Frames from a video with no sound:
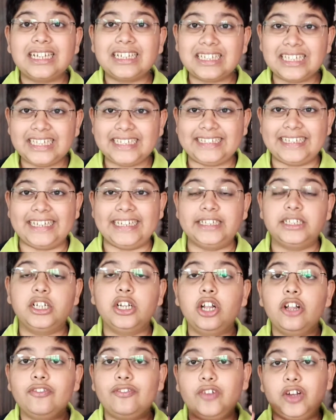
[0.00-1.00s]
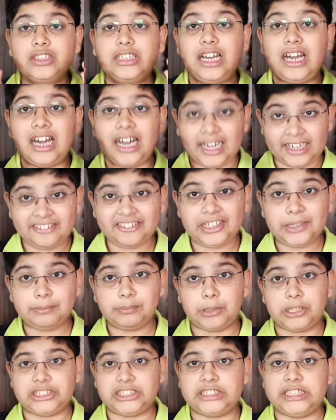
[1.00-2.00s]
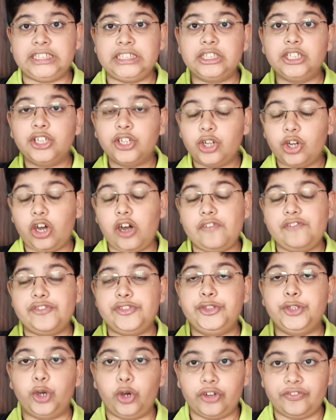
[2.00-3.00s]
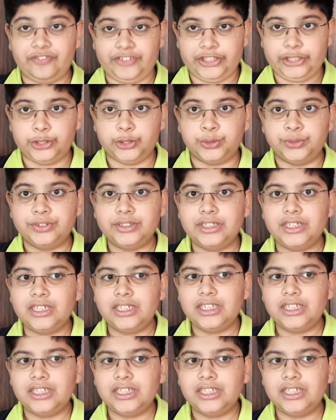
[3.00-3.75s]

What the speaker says: retained for the 100% of your video.